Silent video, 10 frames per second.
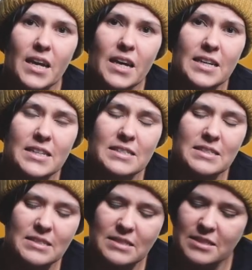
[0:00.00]

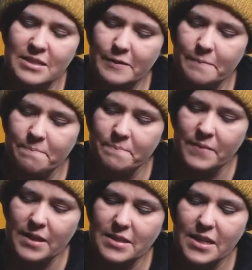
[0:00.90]
And um,
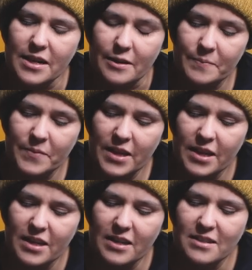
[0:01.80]
yeah,
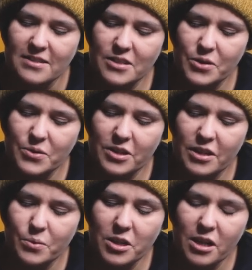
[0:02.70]
so
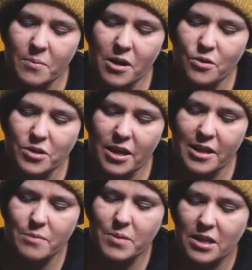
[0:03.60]
it will come out
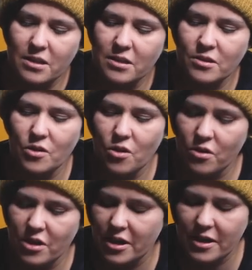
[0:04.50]
at the beginning,
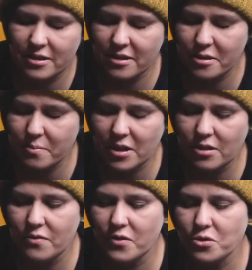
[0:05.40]
uh, in the
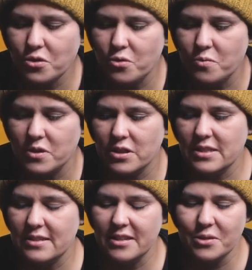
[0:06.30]
middle of October.
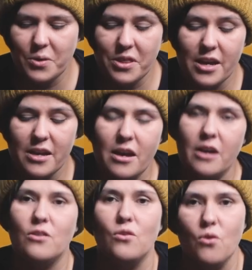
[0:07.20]
It's knit with their
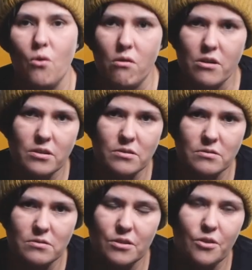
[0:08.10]
yarn lore.
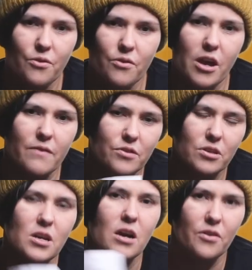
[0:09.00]
So every
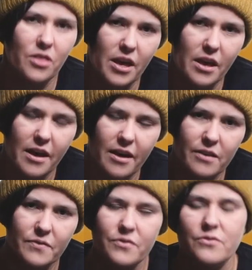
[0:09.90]
yarn they
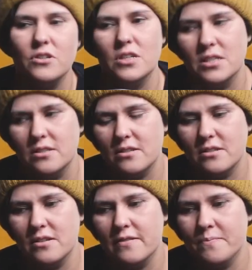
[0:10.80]
have is
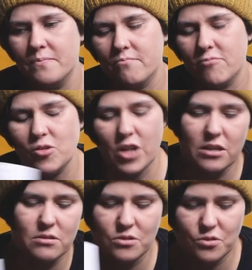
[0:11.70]
um,
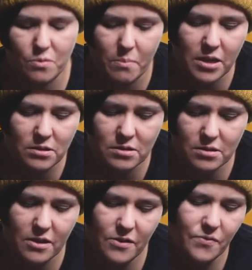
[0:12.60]
connected to a
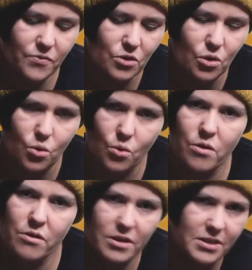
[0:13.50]
month, and
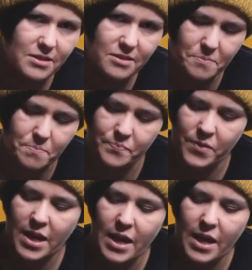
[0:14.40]
lore is um,